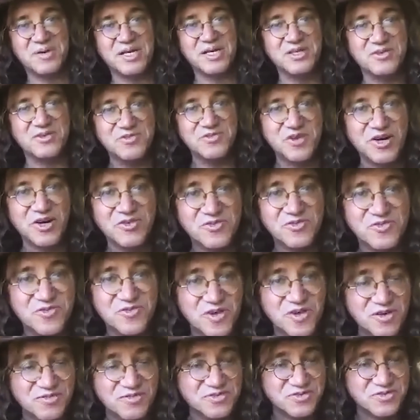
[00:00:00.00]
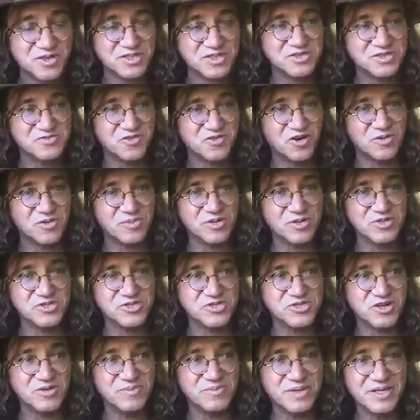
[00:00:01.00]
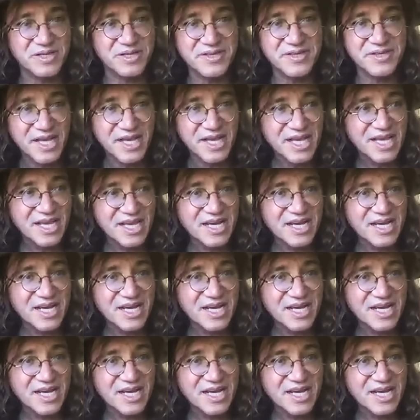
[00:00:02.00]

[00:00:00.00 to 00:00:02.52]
domain of transformers. So I mean,